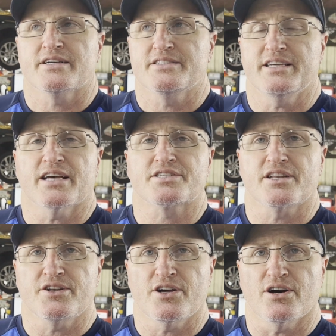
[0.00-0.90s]
Yes
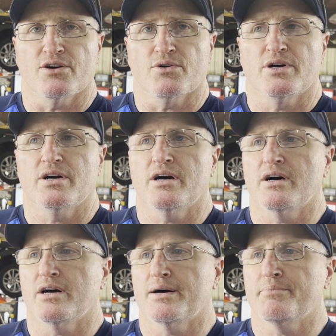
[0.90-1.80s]
and no.
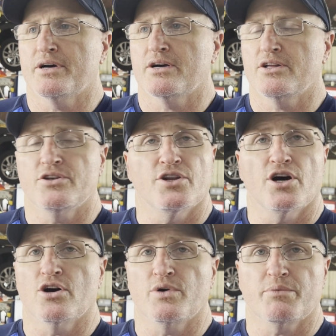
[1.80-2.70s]

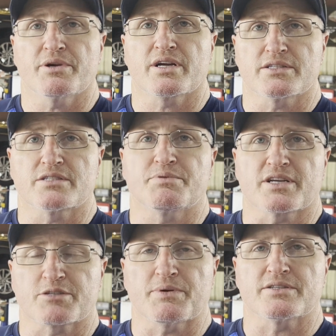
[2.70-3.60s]
No, and because it's been
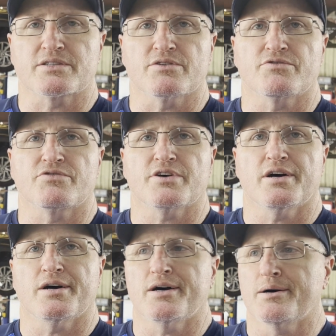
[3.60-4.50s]
expensive
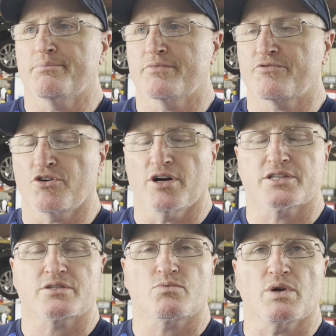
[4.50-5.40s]
for
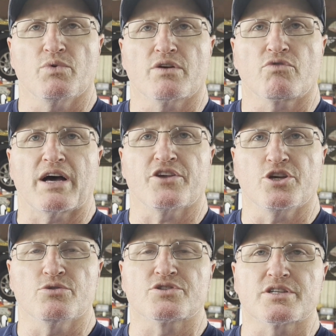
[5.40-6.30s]
us, we would have rather
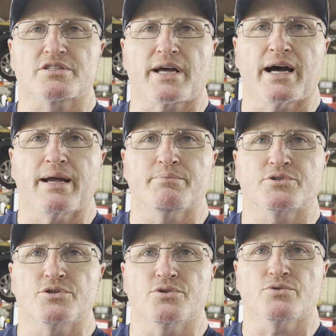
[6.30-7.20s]
used this time
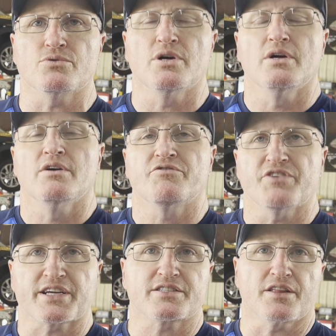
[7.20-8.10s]
to
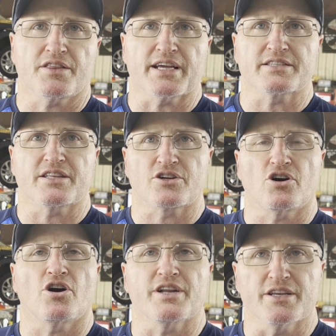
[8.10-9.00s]
fix the things that the
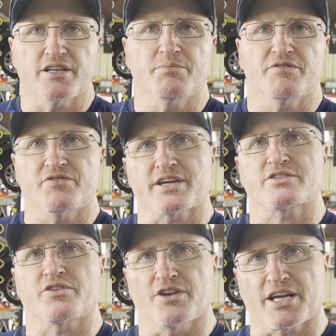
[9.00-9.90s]
car needed to be
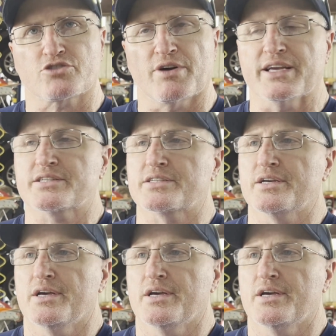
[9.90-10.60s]
fixed for the next race.